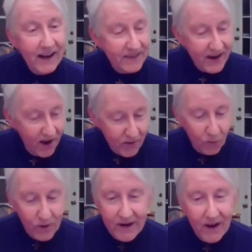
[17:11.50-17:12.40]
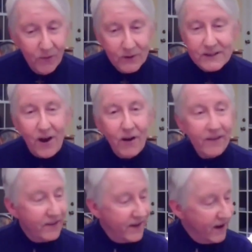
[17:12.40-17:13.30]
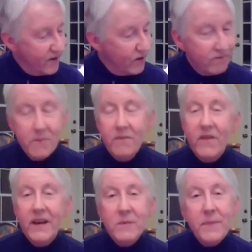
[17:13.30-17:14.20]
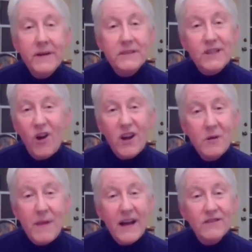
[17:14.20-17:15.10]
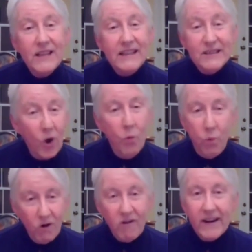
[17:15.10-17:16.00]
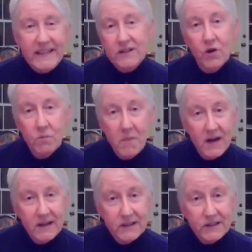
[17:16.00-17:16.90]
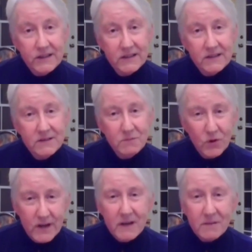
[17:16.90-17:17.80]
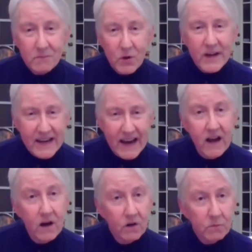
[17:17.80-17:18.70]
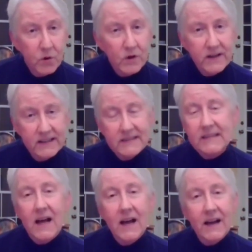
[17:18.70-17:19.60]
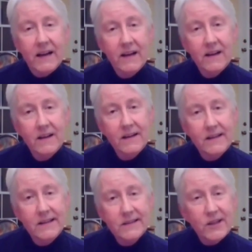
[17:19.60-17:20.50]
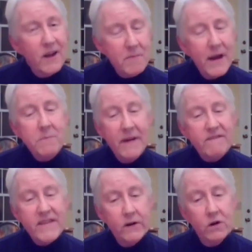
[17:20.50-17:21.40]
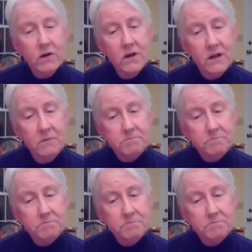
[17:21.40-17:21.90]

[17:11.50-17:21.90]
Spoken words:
The other one was the other from Philippians, talking about don't worry so much. Put it down, put it aside. So that made me feel good.